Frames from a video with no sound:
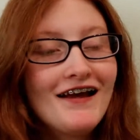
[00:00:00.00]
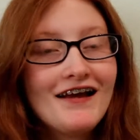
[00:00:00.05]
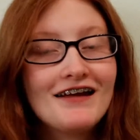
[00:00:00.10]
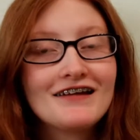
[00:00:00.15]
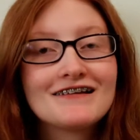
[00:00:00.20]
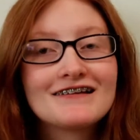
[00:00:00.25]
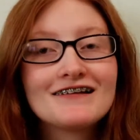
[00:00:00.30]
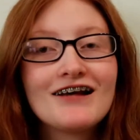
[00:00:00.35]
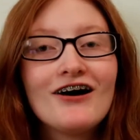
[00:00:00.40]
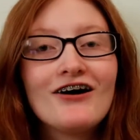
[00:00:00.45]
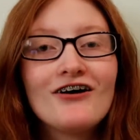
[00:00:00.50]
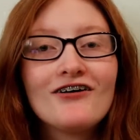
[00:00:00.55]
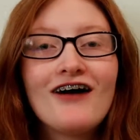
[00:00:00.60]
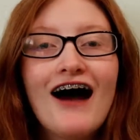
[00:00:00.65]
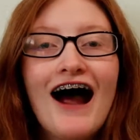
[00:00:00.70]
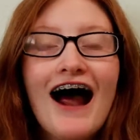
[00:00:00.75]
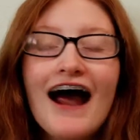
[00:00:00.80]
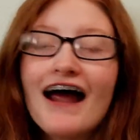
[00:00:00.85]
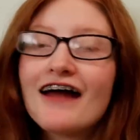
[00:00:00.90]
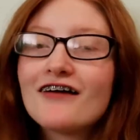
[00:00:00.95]
So,
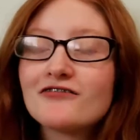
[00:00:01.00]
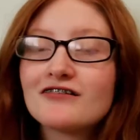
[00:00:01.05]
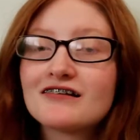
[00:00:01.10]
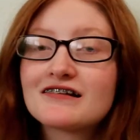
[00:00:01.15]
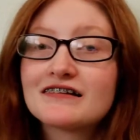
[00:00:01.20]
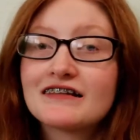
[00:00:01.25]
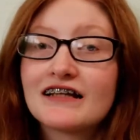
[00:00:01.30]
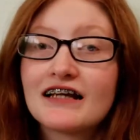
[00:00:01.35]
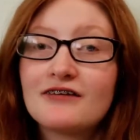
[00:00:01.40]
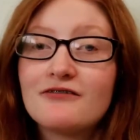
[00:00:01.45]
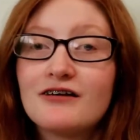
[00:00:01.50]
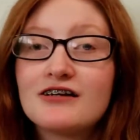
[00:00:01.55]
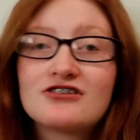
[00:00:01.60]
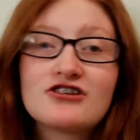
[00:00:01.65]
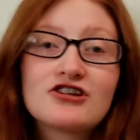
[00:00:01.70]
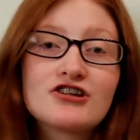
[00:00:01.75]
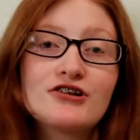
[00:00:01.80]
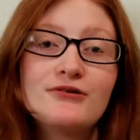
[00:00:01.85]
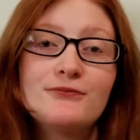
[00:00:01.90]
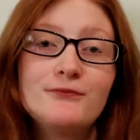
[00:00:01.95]
I recently went
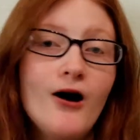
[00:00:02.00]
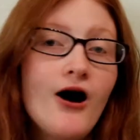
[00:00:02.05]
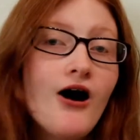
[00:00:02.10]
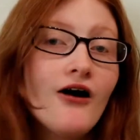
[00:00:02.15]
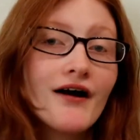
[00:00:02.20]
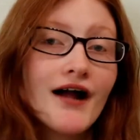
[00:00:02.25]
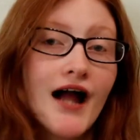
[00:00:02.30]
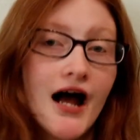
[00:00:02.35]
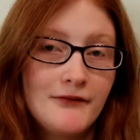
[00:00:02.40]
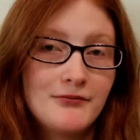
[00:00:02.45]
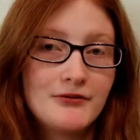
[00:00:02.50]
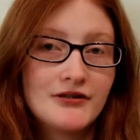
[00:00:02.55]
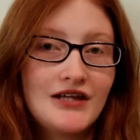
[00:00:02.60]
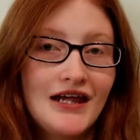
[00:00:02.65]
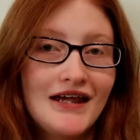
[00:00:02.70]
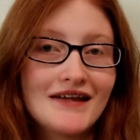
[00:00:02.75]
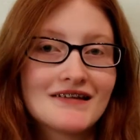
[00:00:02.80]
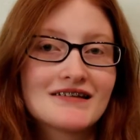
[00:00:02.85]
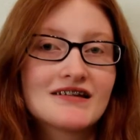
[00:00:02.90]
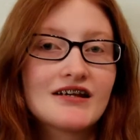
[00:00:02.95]
to the mall a couple
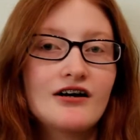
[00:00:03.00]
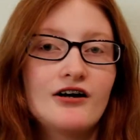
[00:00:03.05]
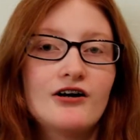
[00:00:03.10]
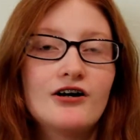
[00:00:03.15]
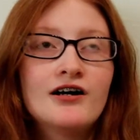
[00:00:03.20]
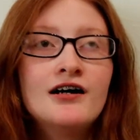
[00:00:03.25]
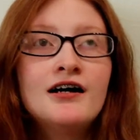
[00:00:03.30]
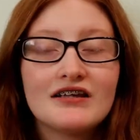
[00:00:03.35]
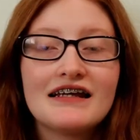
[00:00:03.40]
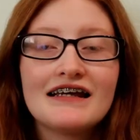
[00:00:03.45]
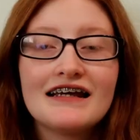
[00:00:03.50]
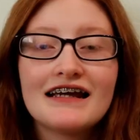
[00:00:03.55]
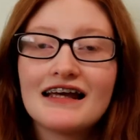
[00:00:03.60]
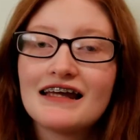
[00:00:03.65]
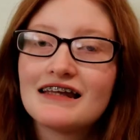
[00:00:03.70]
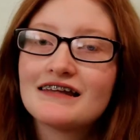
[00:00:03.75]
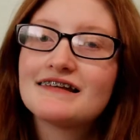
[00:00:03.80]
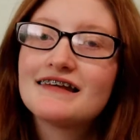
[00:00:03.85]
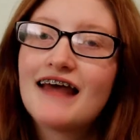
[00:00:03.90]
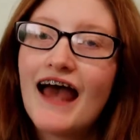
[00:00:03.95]
days ago. The
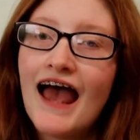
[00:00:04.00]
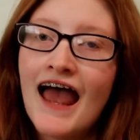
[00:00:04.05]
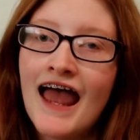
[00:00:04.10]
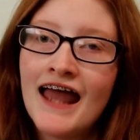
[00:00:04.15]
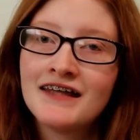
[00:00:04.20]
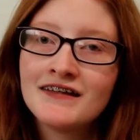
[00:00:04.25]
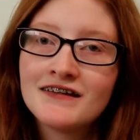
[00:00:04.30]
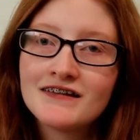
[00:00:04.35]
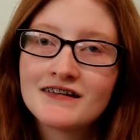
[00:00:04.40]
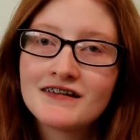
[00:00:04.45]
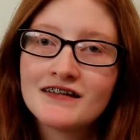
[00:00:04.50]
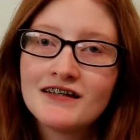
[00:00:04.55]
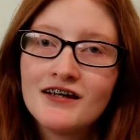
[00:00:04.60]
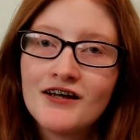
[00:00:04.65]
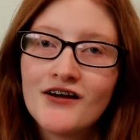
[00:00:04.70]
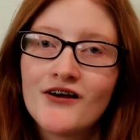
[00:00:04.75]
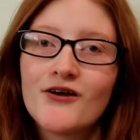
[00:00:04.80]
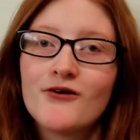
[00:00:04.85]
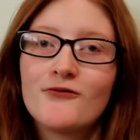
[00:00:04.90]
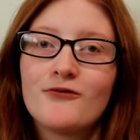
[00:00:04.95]
intent
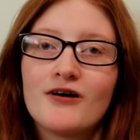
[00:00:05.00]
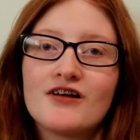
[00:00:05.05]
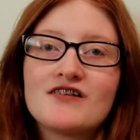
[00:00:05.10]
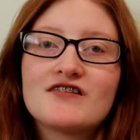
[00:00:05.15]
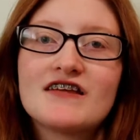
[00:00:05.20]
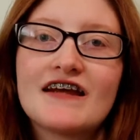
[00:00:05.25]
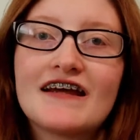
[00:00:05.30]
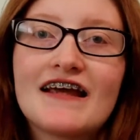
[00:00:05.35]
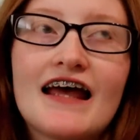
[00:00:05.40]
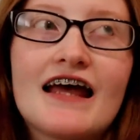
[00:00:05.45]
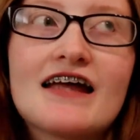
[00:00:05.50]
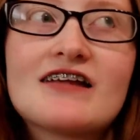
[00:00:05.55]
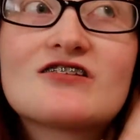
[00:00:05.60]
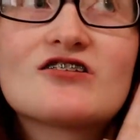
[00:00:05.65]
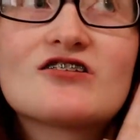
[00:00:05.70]
was to get